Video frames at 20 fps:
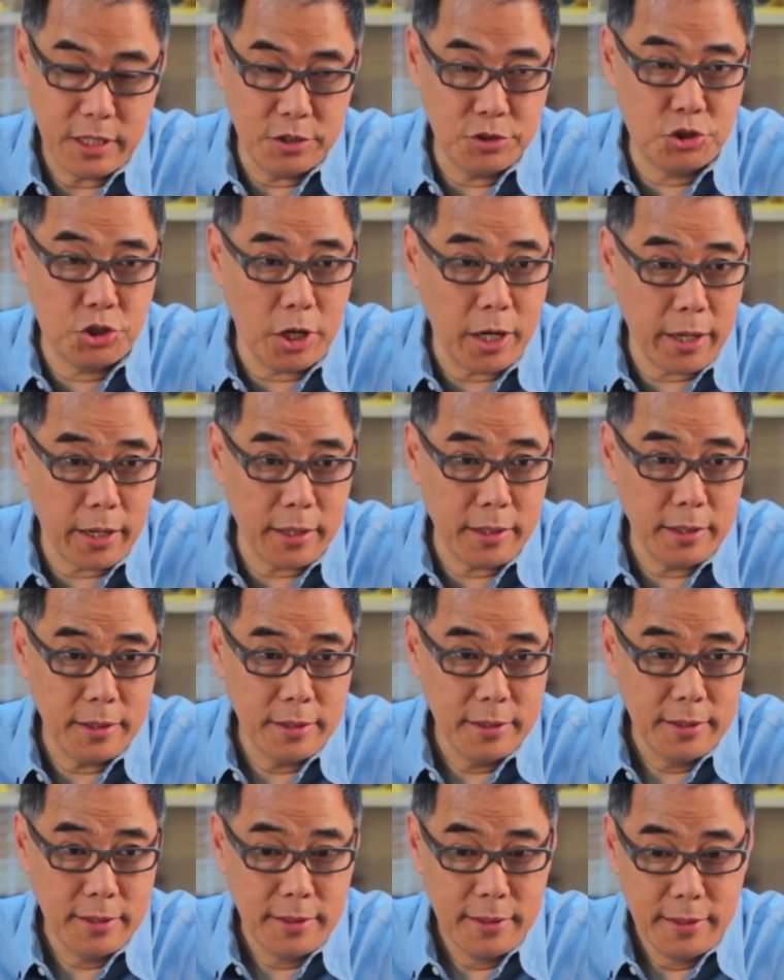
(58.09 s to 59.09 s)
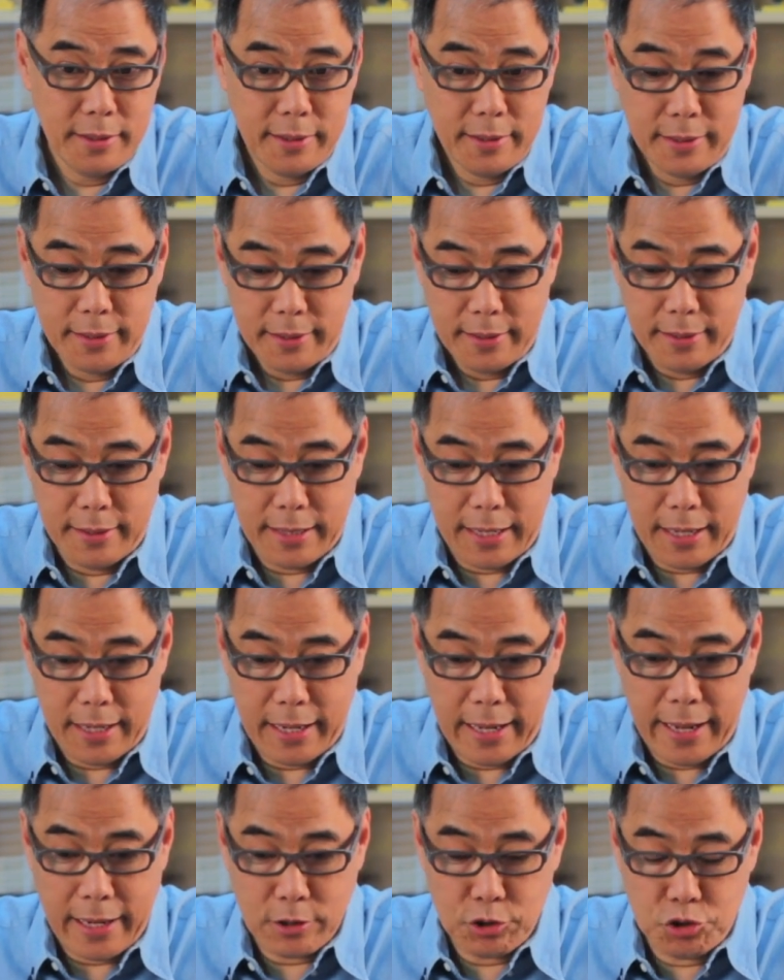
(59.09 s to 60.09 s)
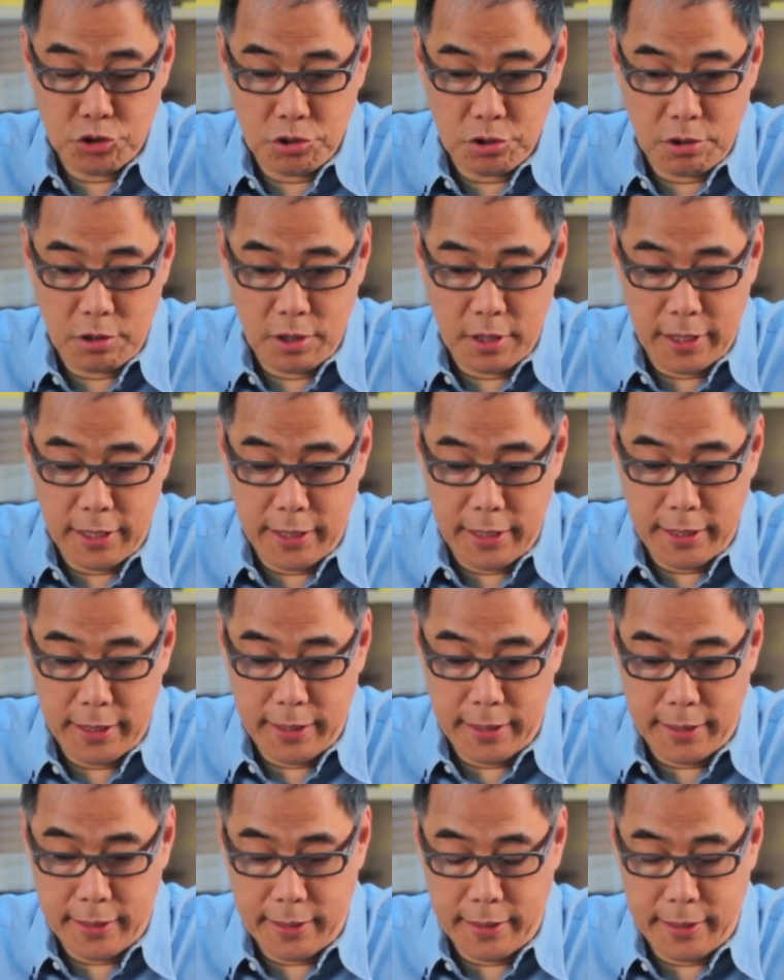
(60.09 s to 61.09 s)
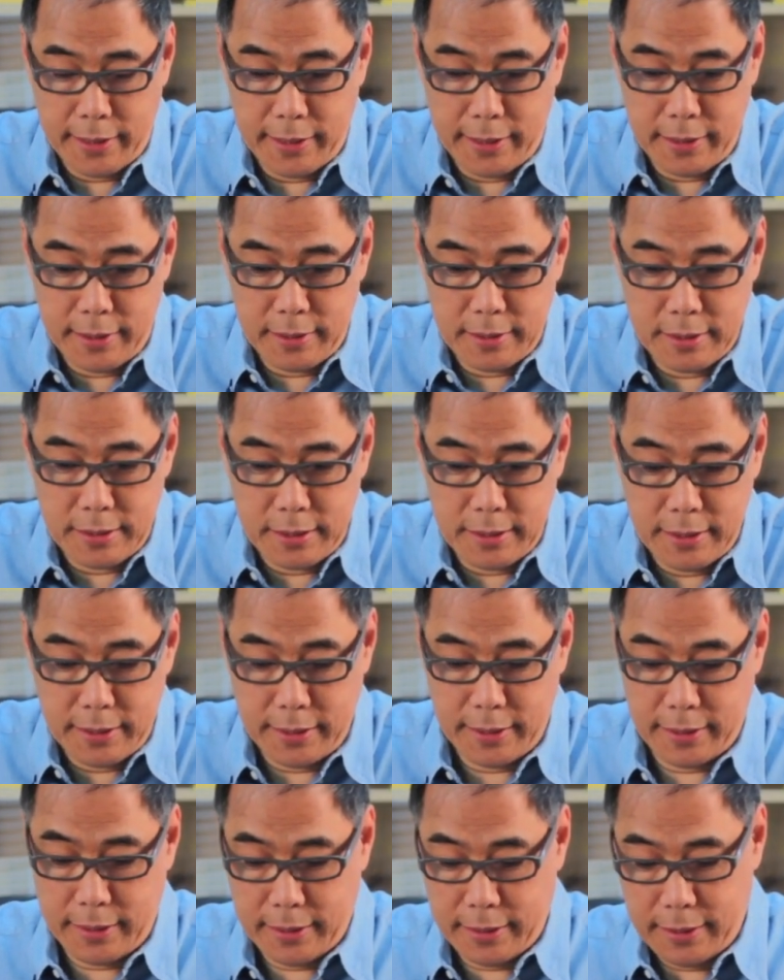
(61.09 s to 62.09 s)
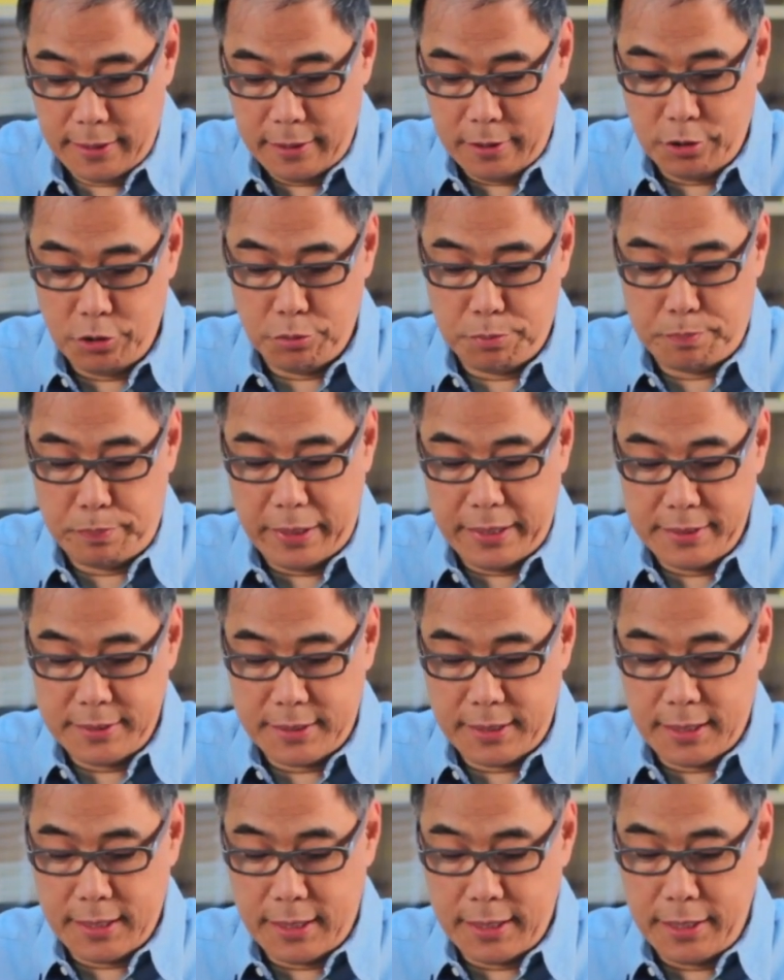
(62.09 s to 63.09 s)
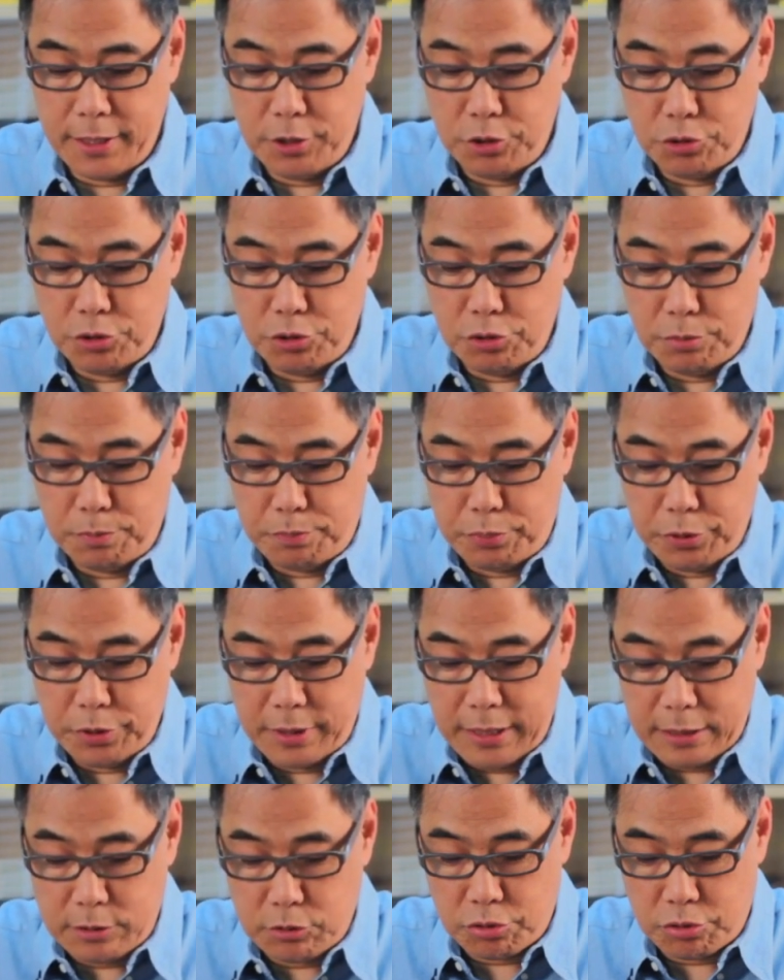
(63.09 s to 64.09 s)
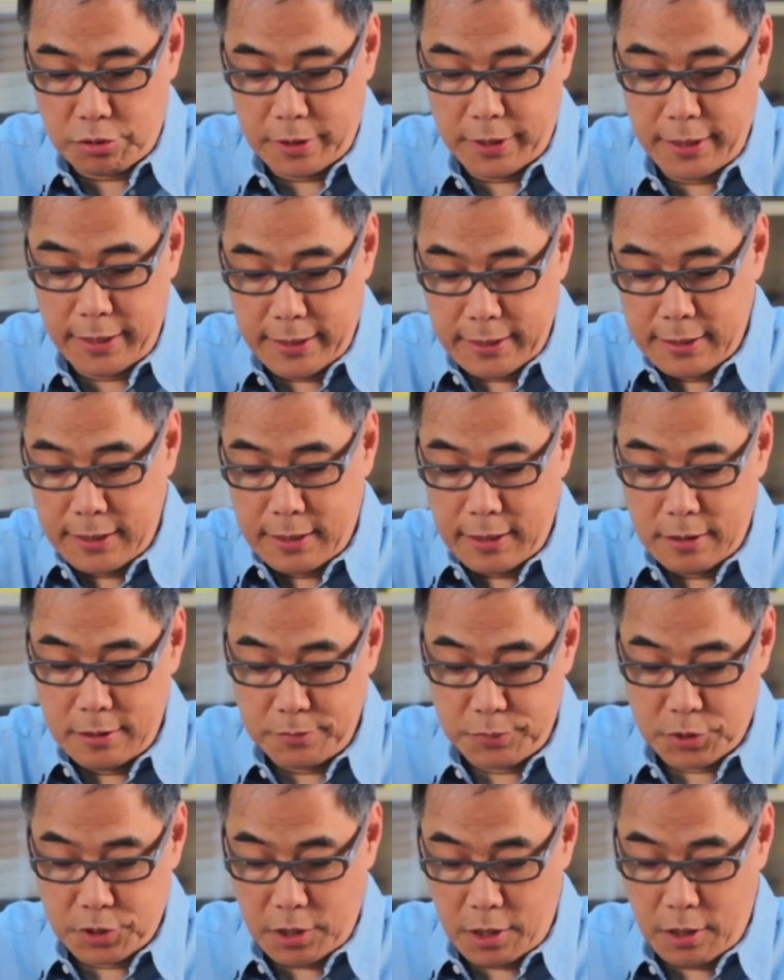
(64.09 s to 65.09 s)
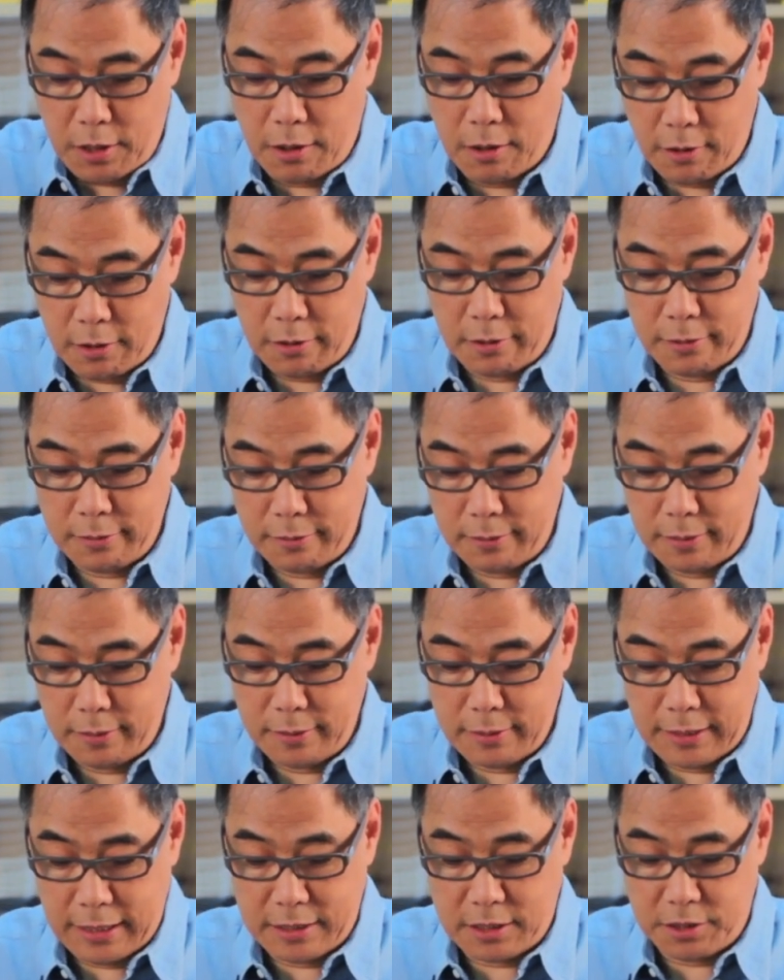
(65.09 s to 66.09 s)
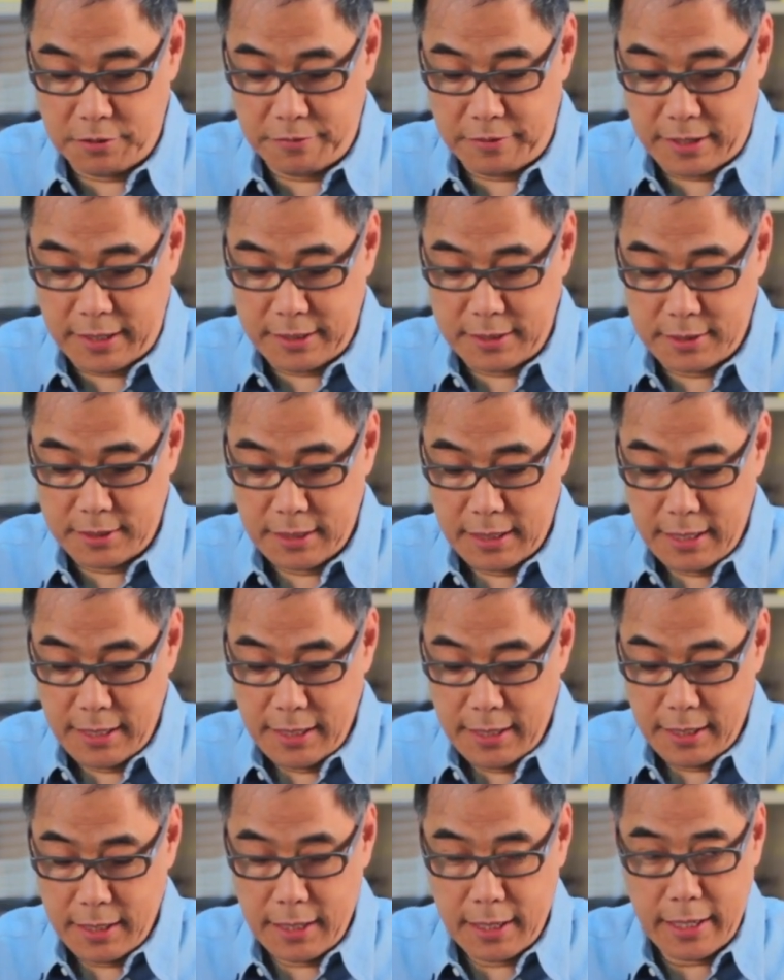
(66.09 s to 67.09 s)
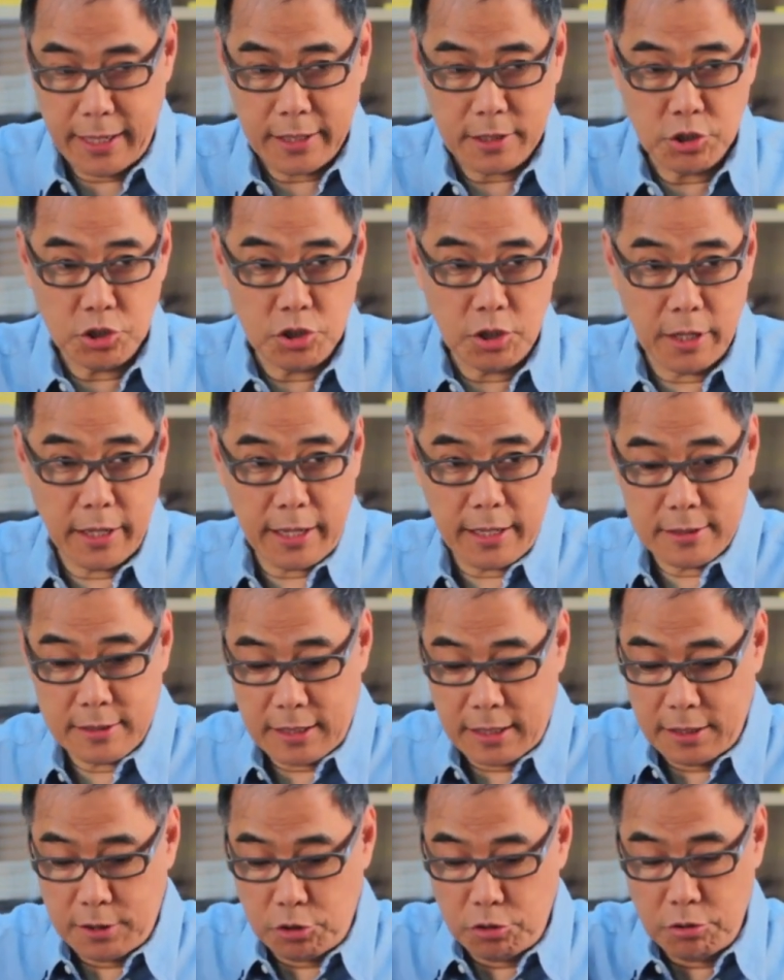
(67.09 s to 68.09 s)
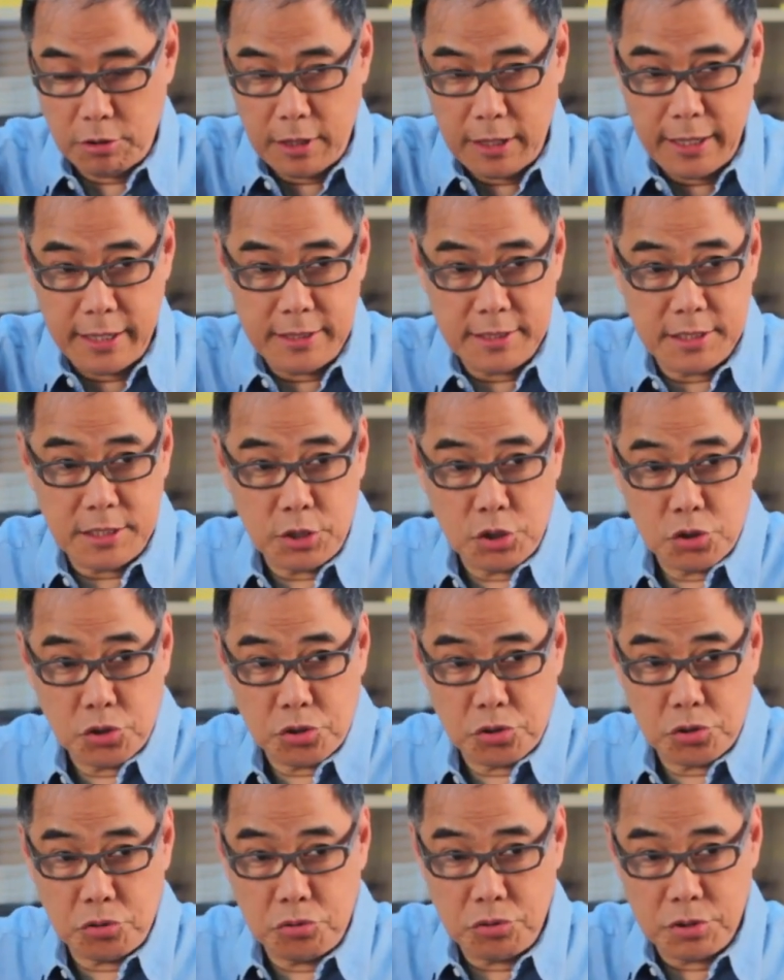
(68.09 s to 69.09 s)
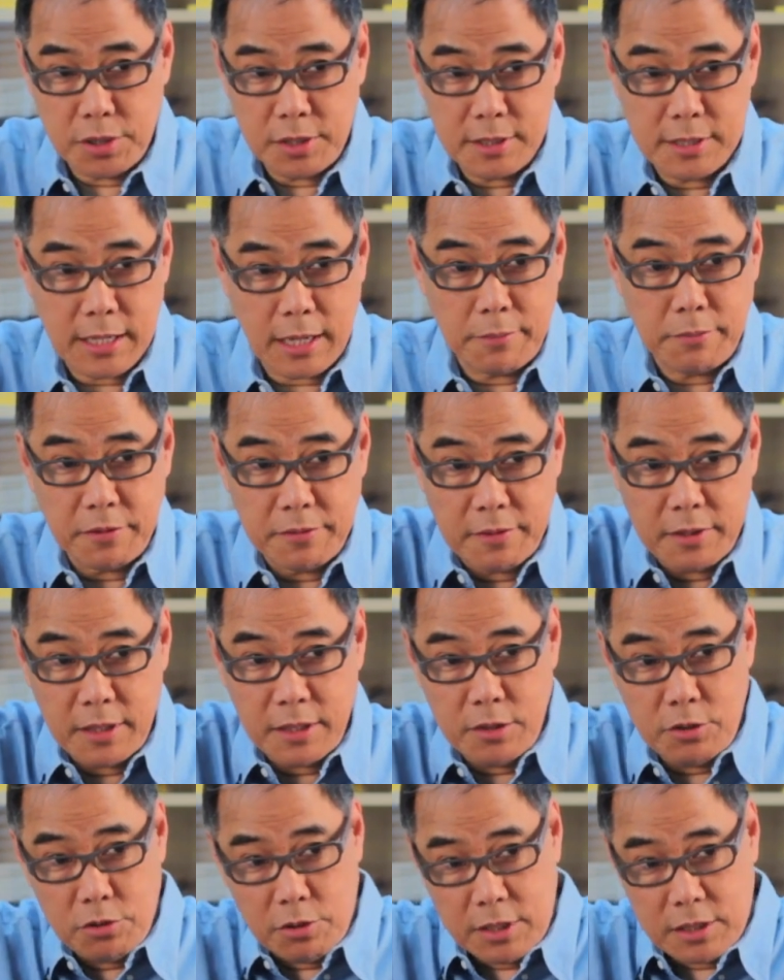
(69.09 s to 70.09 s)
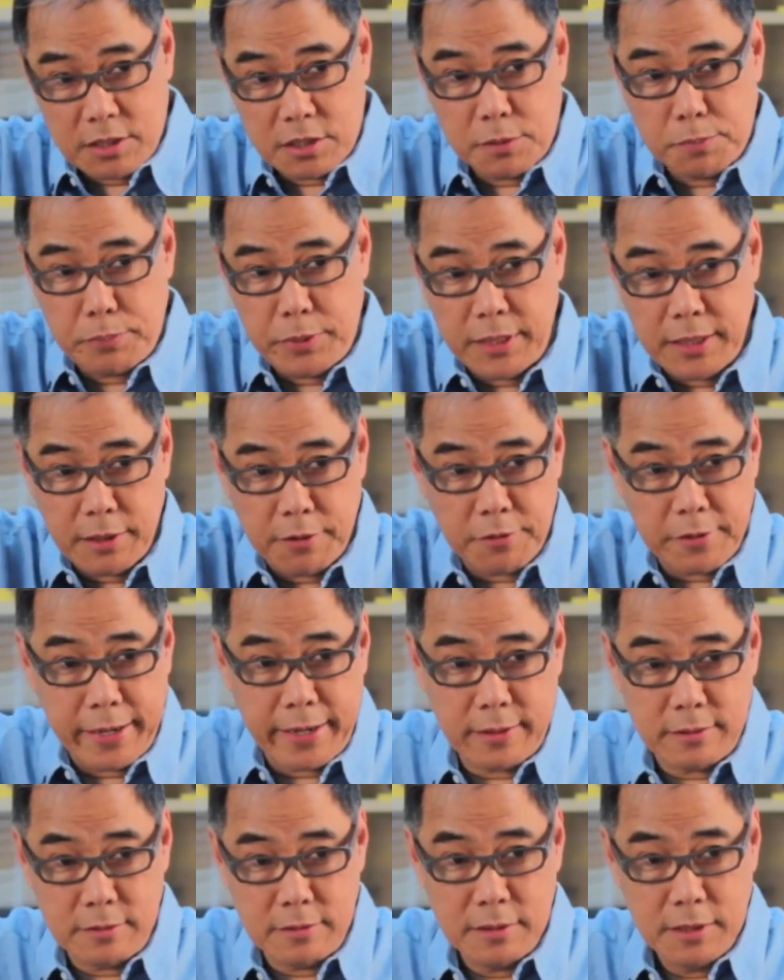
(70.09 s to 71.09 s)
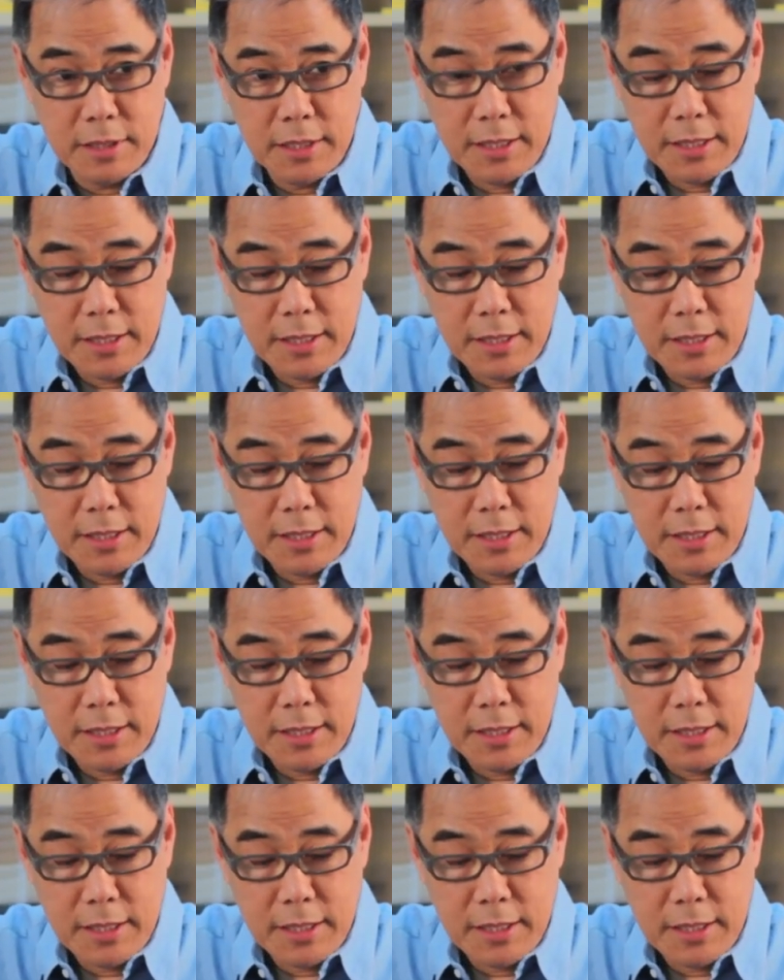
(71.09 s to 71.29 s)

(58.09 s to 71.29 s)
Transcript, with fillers: a jig that actually you basically you, you put tray and the lips on that device it actually has a little lazy susan type of thing you can spin around